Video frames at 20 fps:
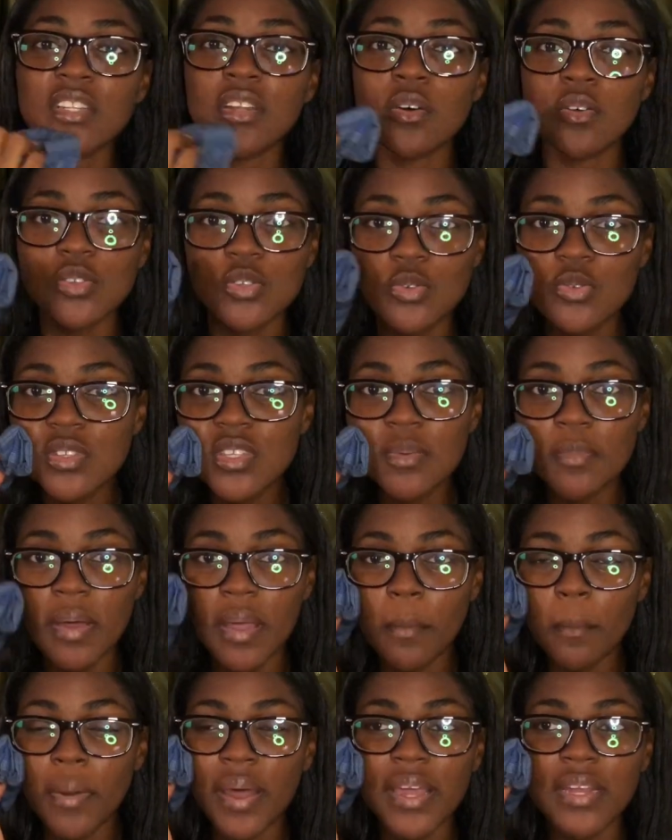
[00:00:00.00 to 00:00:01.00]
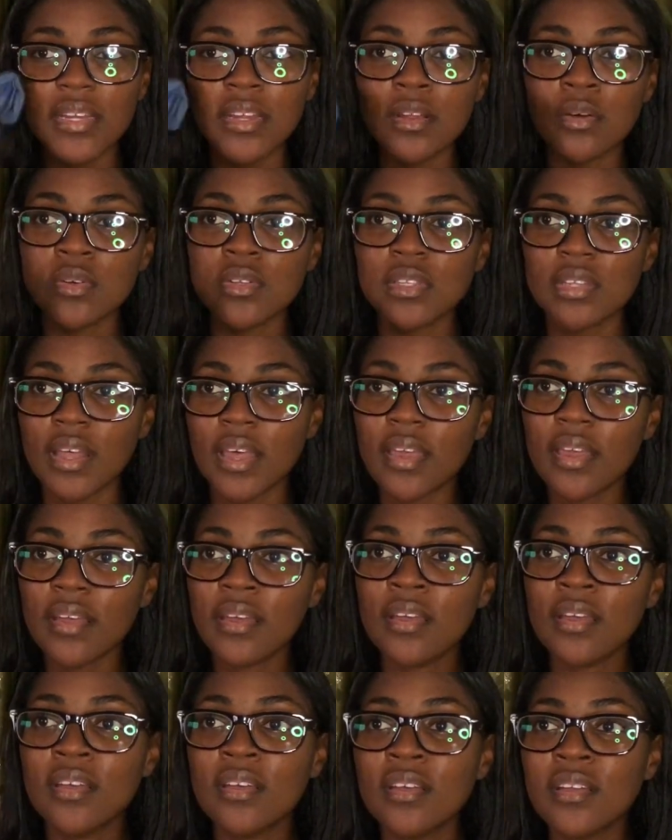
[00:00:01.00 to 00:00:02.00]
And I was losing my mind. And I was like,
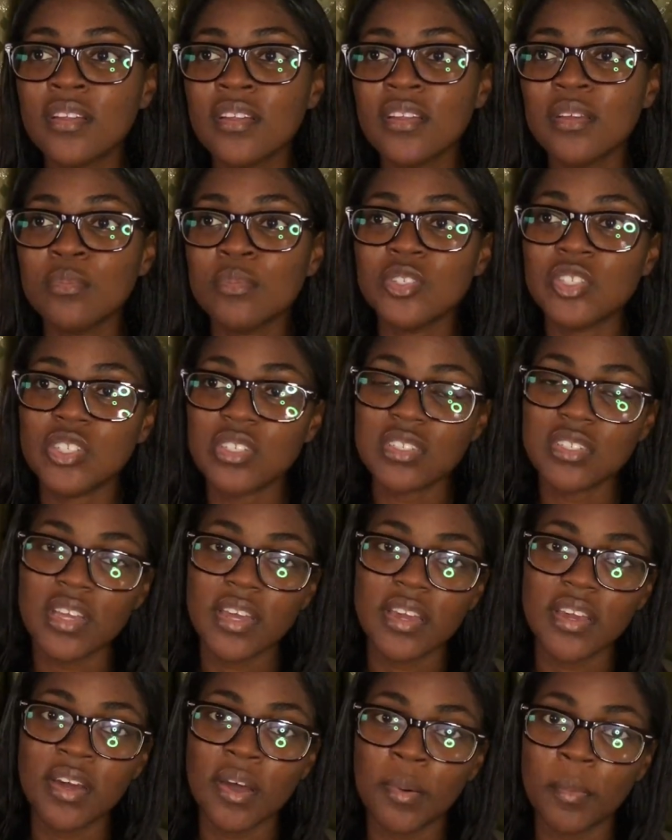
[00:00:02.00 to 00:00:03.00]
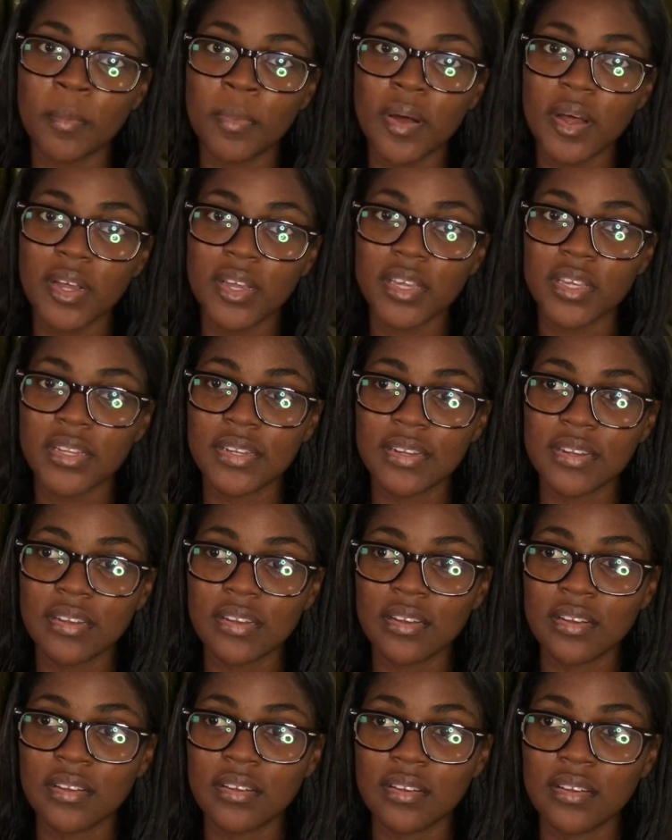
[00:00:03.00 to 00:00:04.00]
let me just like come back and
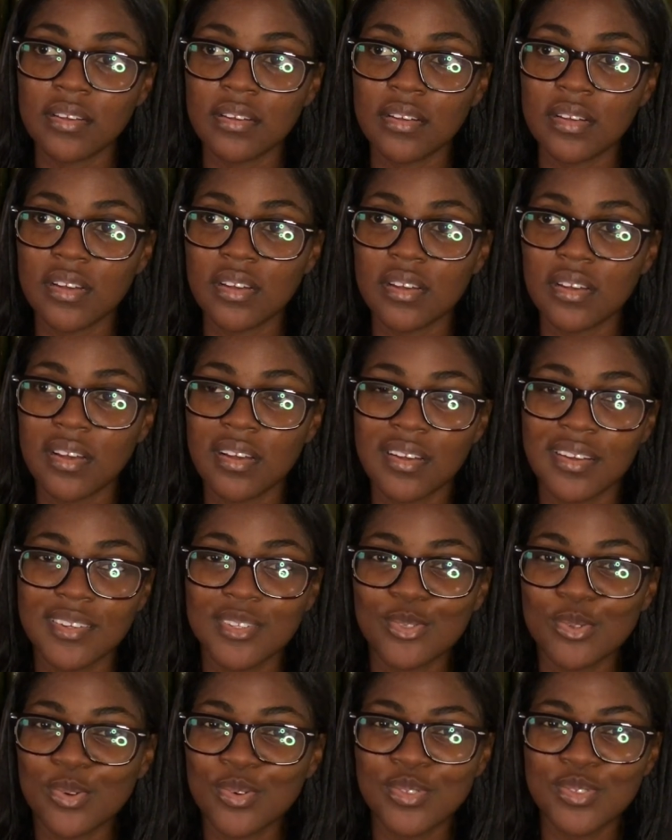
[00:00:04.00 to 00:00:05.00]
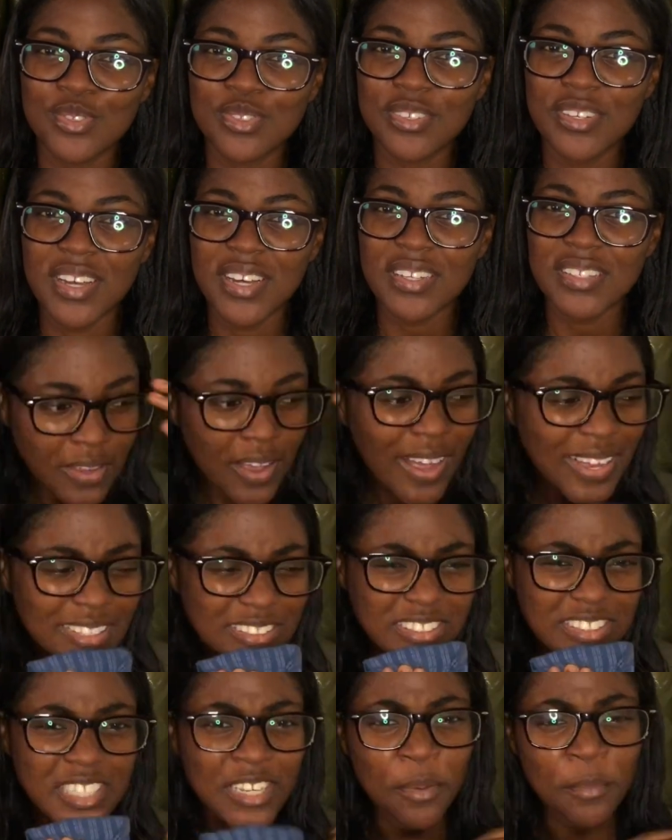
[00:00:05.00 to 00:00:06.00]
talk to you guys.
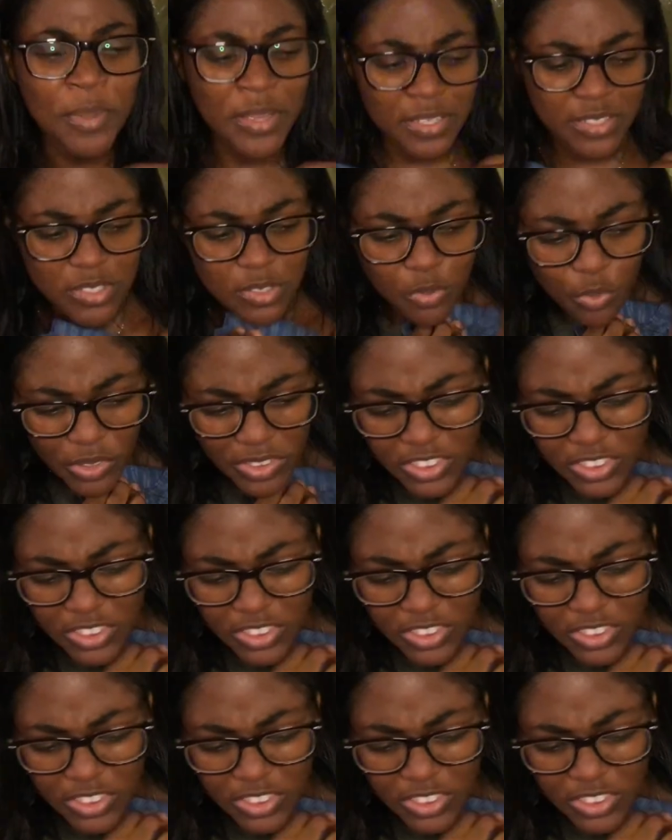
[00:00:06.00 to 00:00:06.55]
God damn it.